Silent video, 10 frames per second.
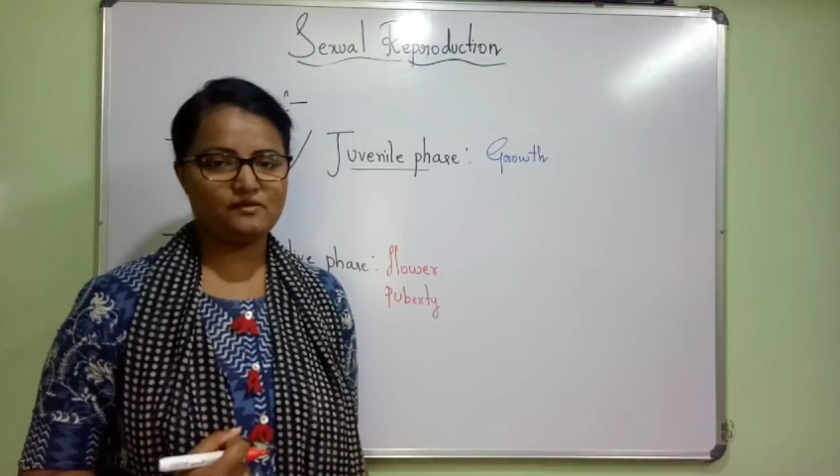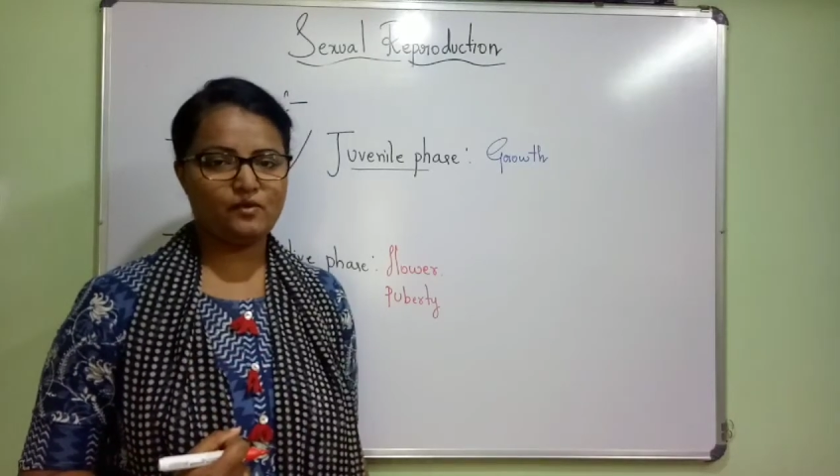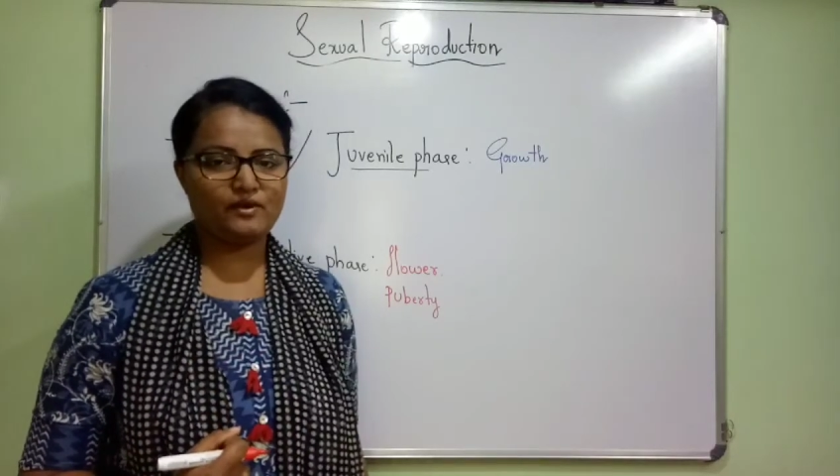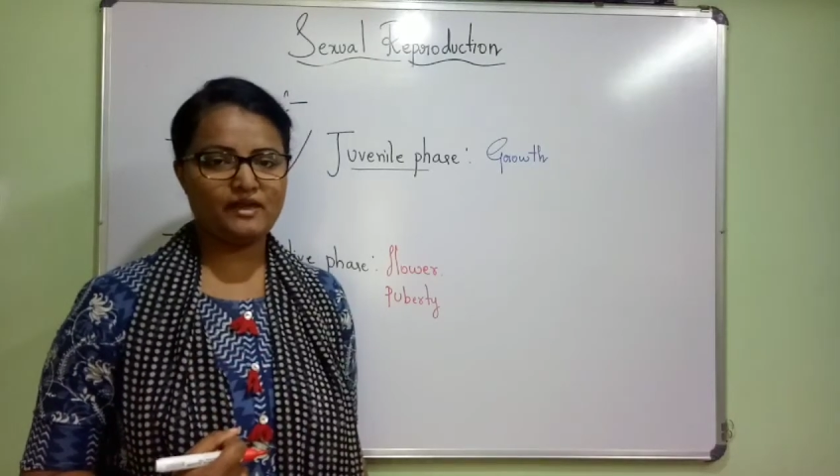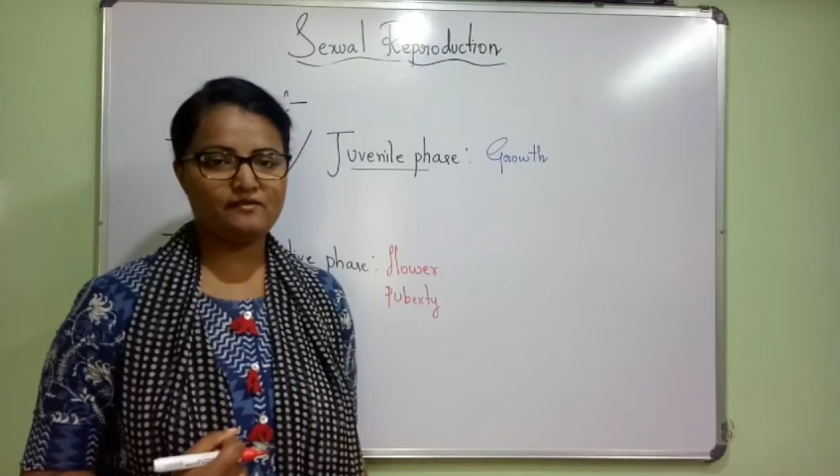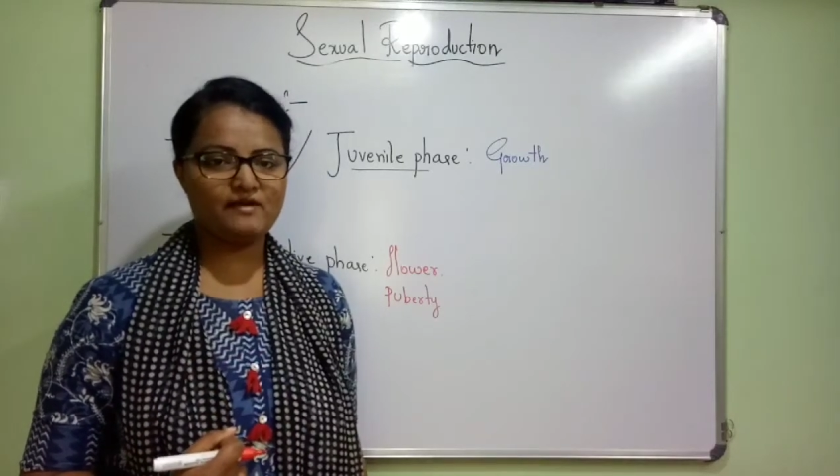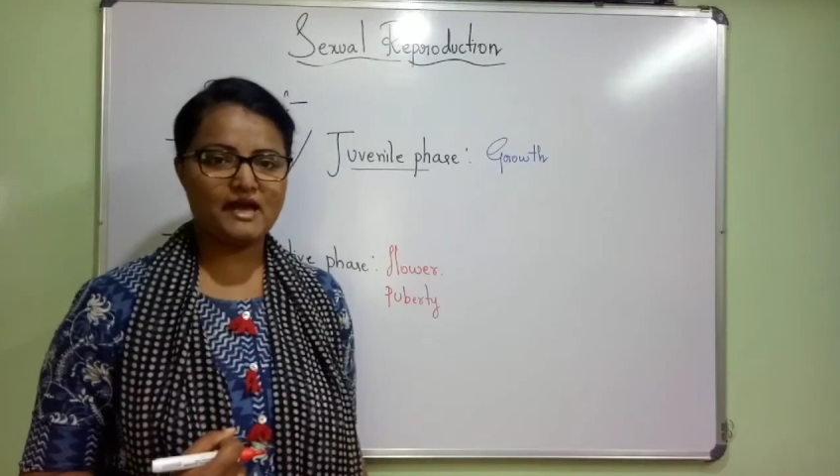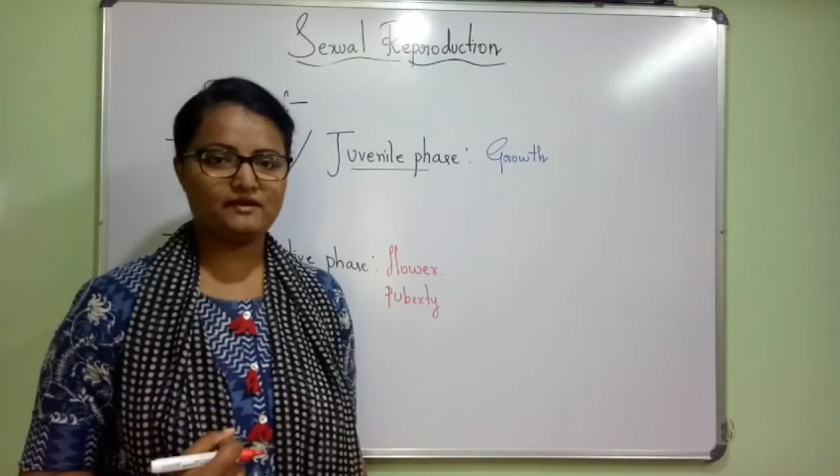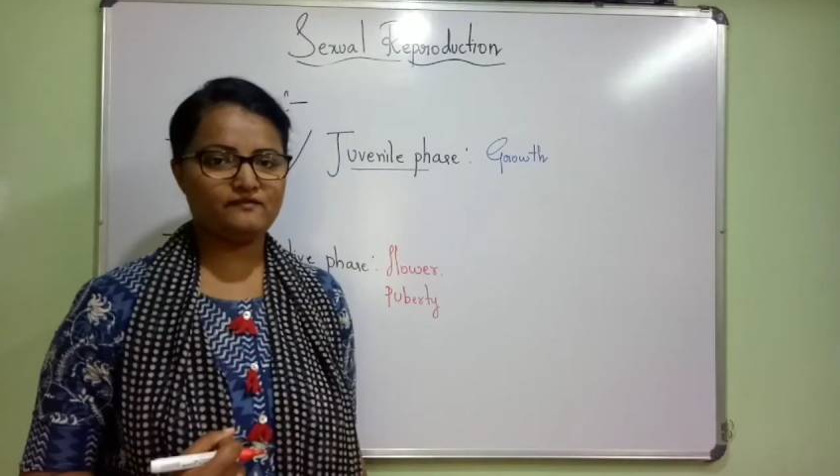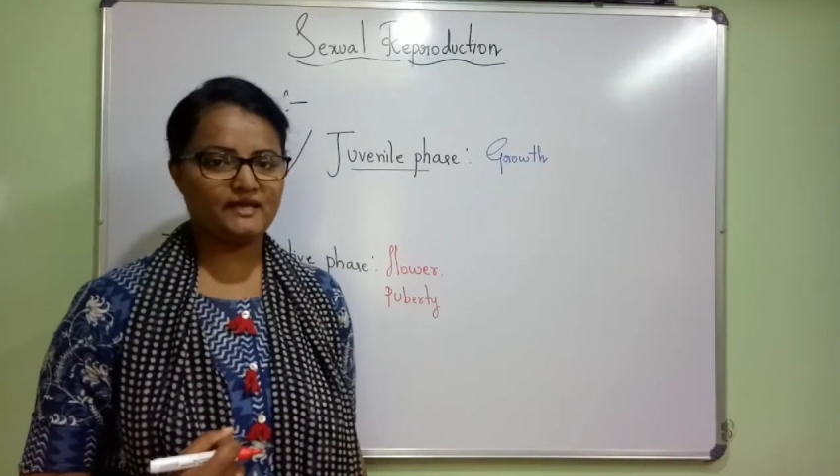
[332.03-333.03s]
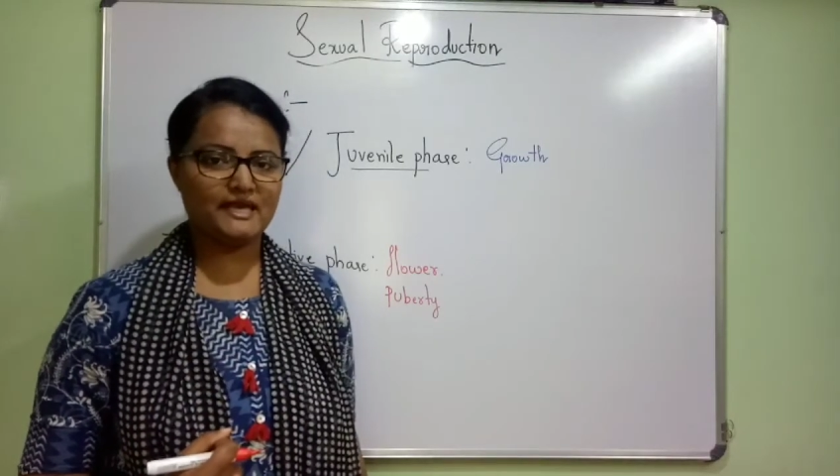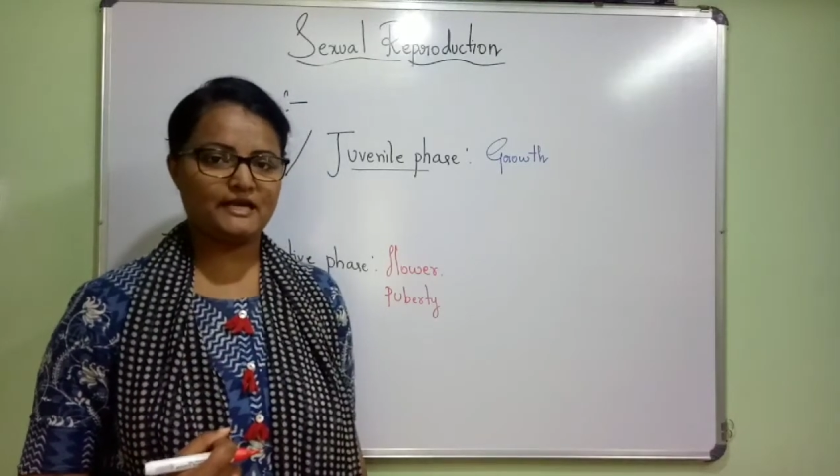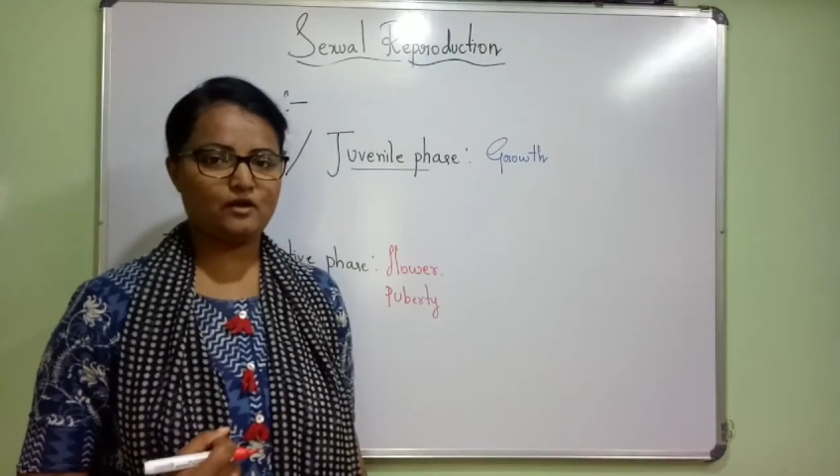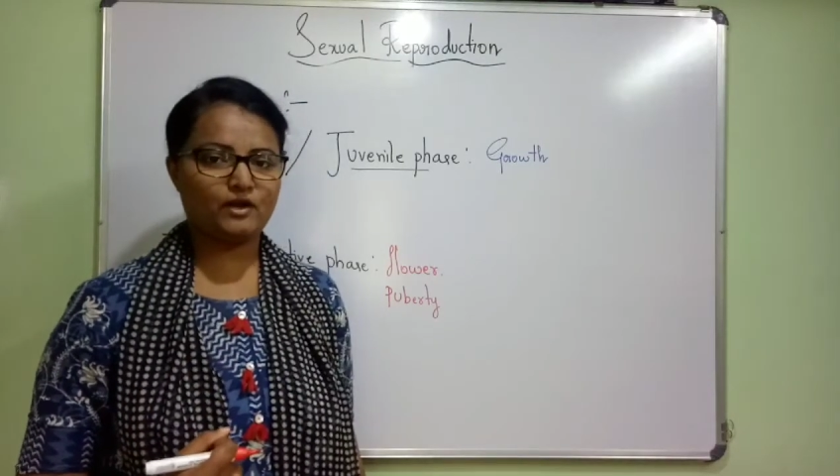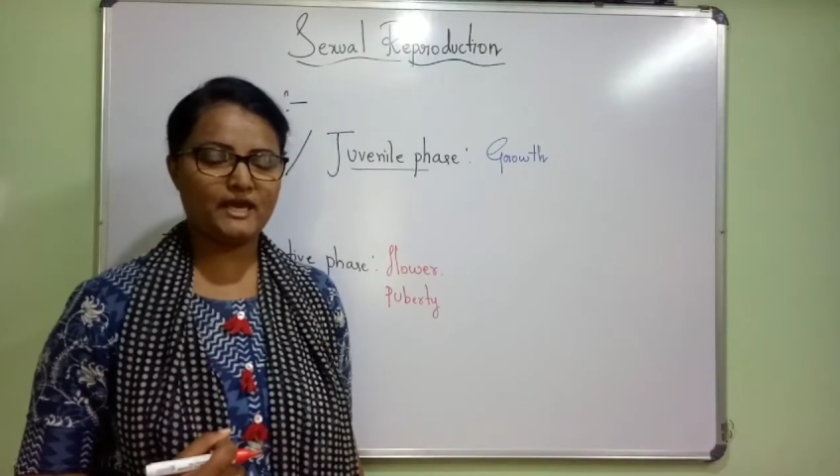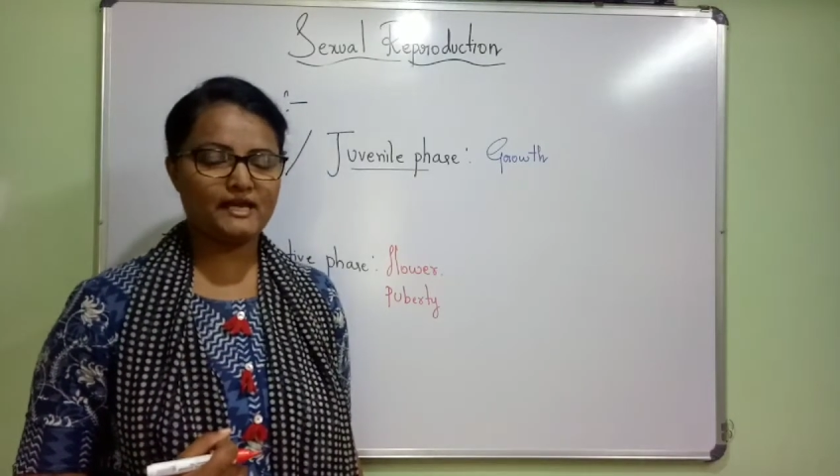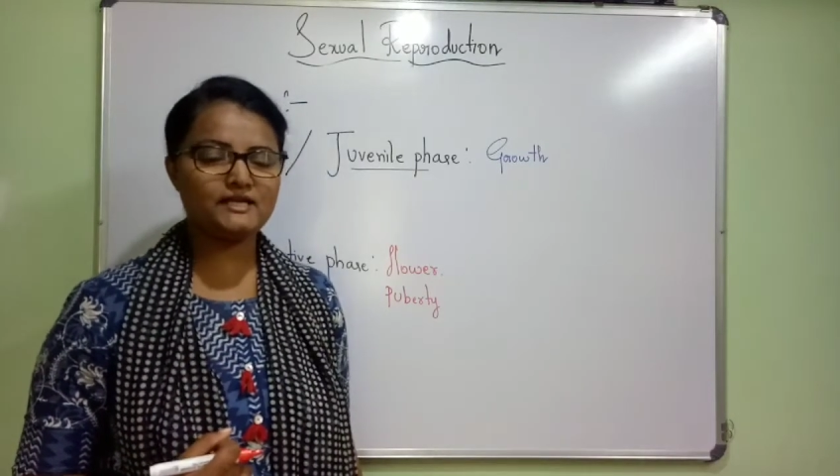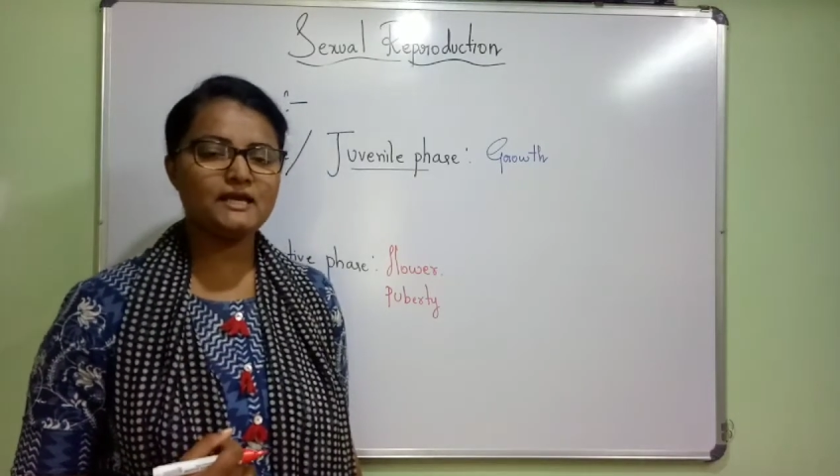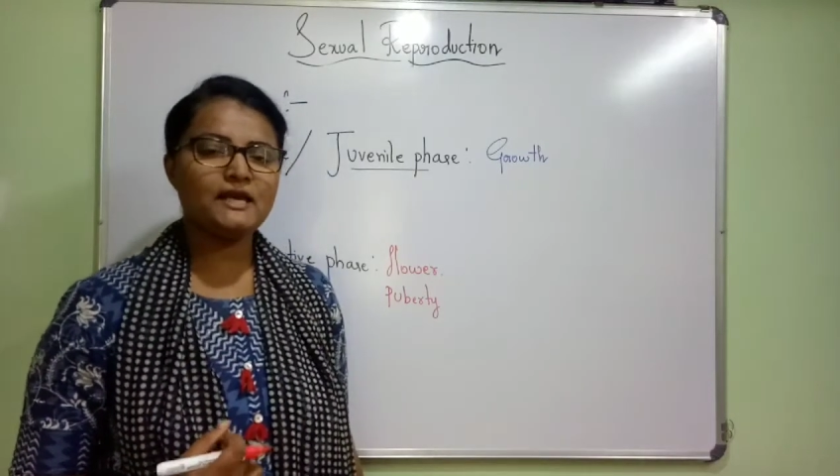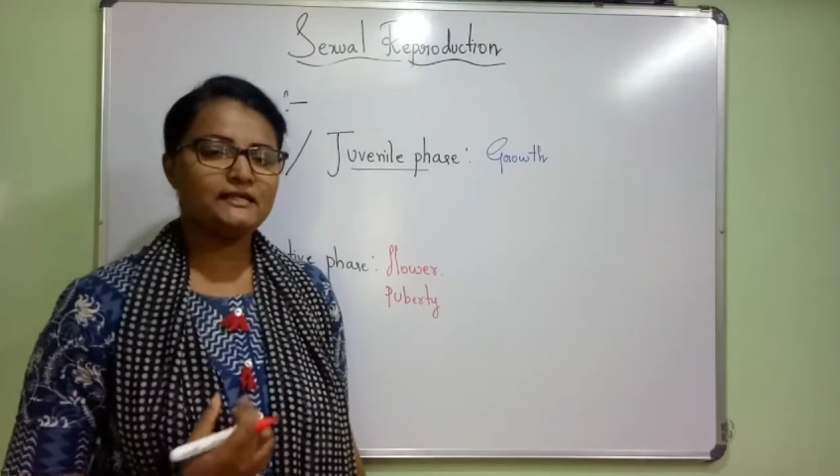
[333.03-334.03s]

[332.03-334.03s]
okay, where we can locate